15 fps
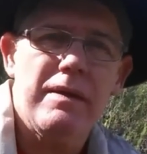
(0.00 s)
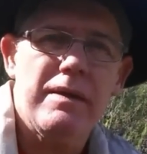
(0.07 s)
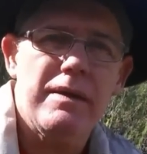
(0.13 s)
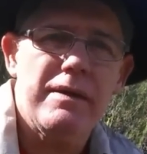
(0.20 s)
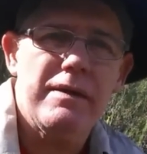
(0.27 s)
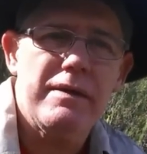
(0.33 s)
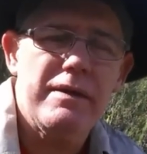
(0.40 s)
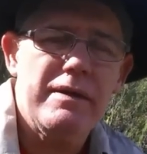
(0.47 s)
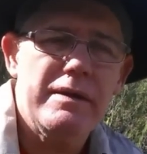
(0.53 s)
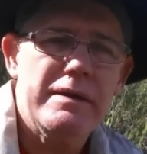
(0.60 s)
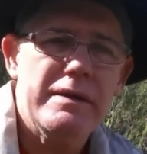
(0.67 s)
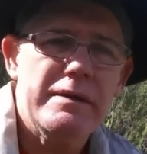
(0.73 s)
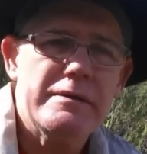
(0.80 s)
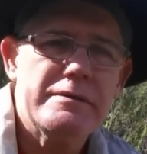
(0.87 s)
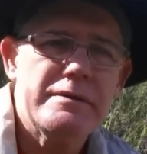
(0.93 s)

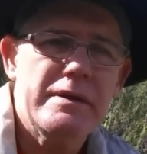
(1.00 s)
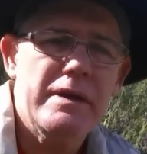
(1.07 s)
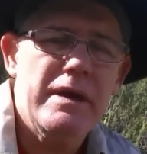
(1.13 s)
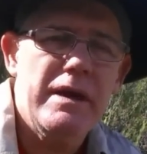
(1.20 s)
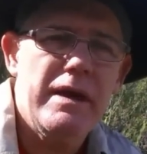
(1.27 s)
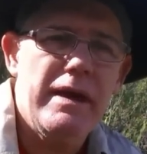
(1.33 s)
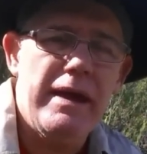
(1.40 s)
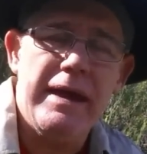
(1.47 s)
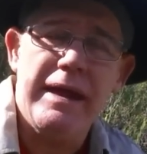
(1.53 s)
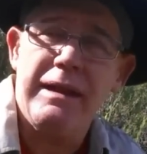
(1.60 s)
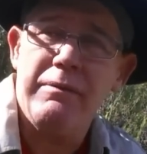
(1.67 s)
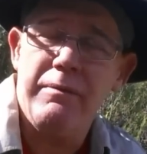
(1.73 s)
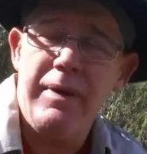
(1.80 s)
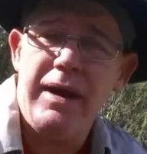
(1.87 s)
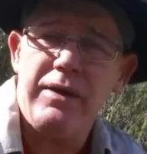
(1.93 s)
And
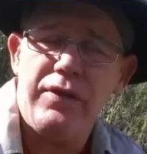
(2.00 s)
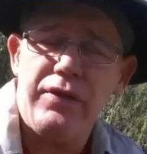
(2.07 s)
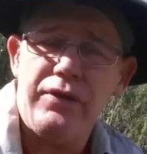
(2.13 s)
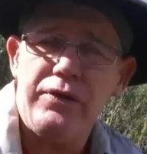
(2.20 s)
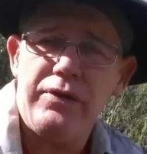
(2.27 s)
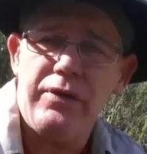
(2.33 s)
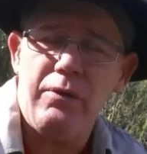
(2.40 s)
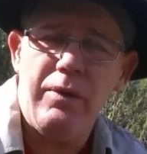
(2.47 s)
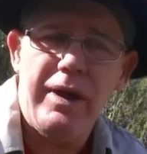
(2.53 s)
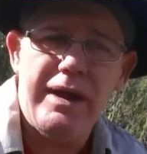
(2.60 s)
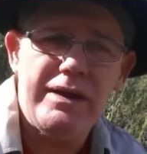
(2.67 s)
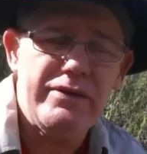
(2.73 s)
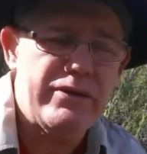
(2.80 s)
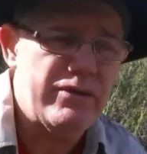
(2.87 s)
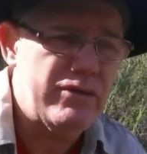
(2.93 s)
I'm about 1/3 of the
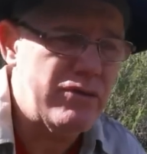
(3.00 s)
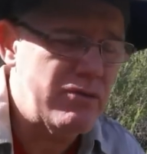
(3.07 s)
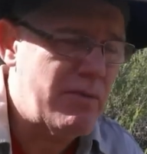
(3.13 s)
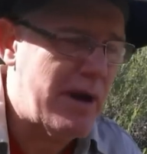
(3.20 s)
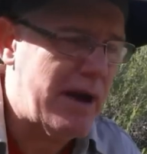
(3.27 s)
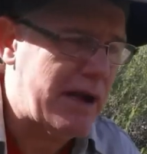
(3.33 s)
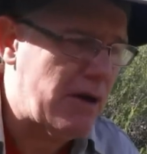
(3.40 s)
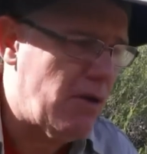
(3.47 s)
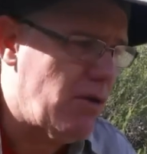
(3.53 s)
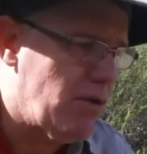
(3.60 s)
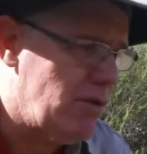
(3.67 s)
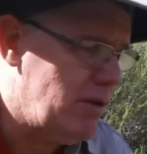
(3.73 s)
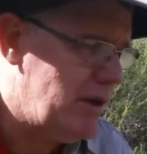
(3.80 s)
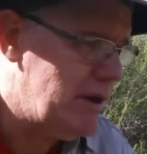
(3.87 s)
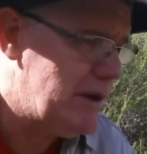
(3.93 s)
way to my
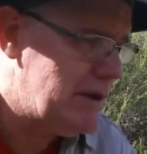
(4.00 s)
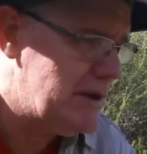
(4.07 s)
goal.